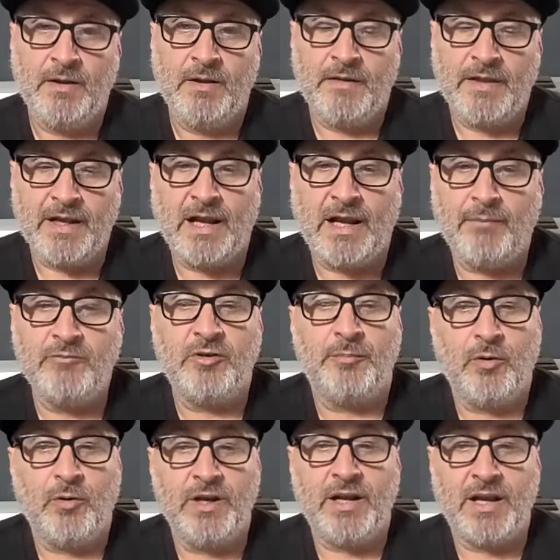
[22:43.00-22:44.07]
there comes a
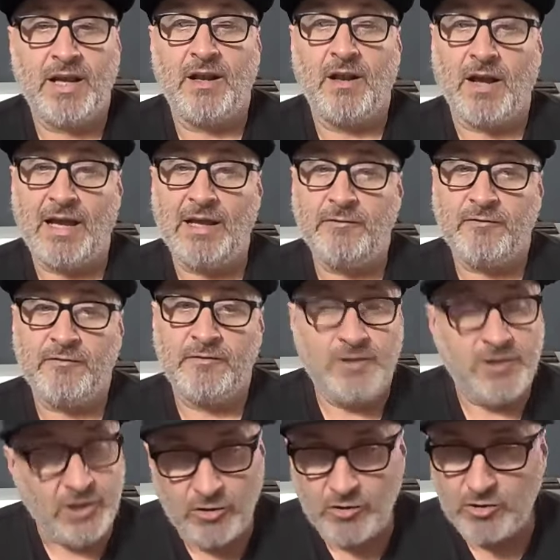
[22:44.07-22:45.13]
point in our life,
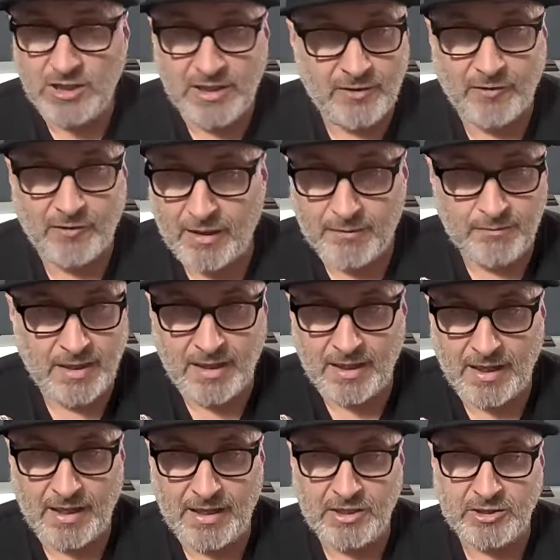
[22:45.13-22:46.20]
usually around middle
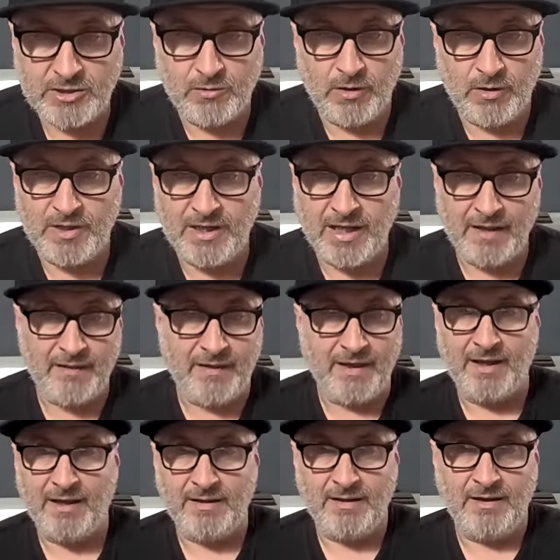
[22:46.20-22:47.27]
age, where we get
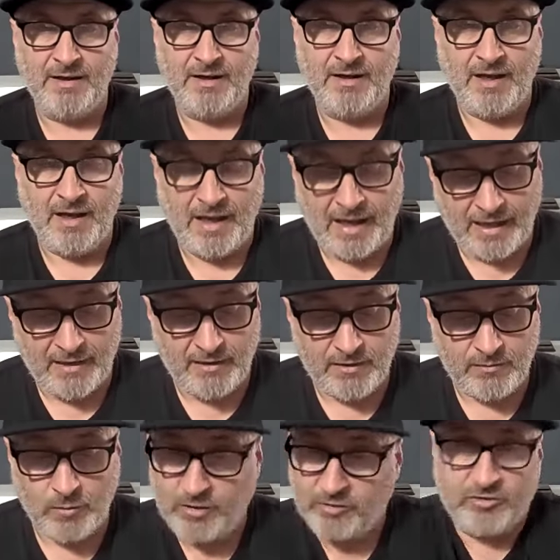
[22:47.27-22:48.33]
there and
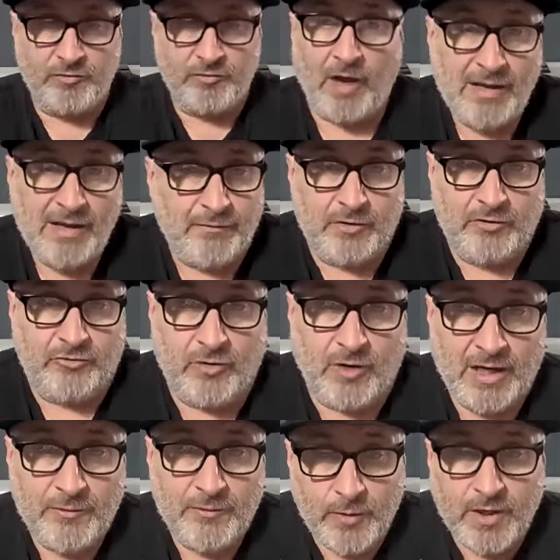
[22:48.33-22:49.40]
we're survivors,
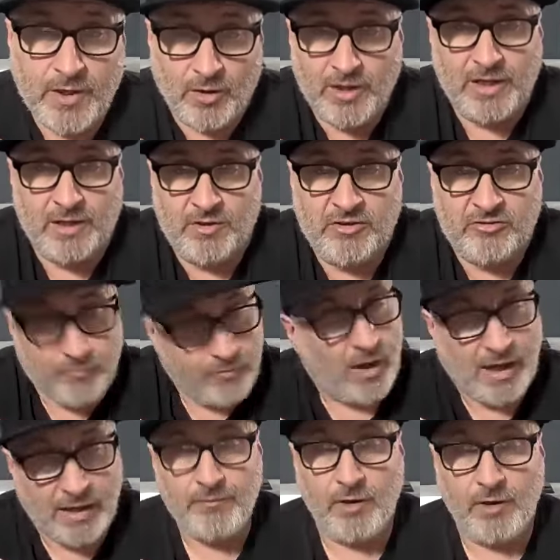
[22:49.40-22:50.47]
right? If we got here, we
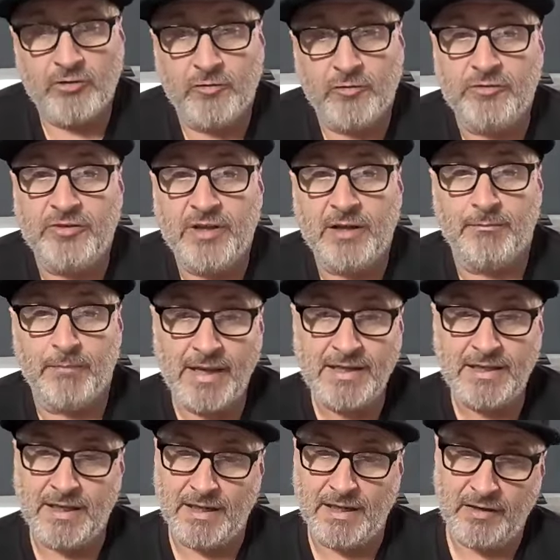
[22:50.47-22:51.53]
survived. Lots of us didn't
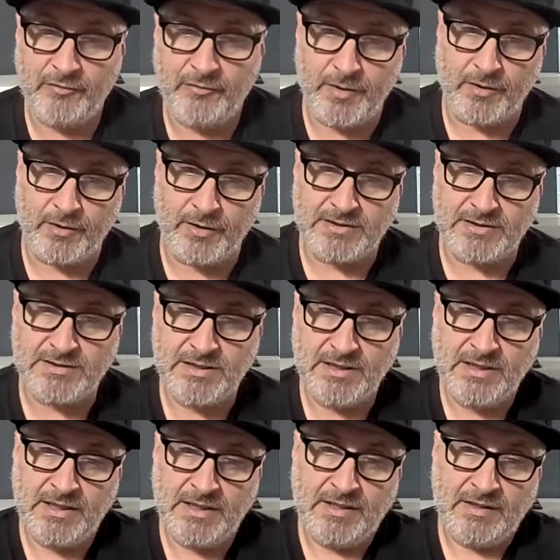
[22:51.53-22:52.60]
make it, let's be honest.
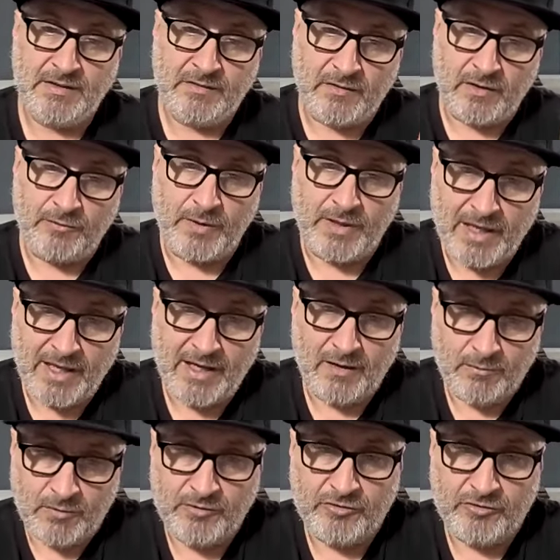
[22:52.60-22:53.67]
So if we get here
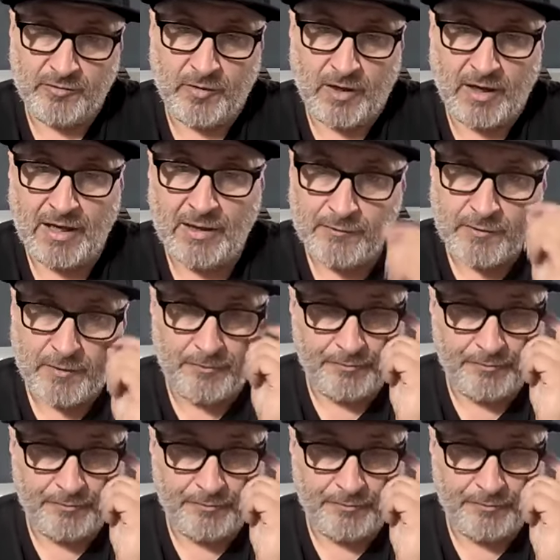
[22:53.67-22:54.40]
and we've survived,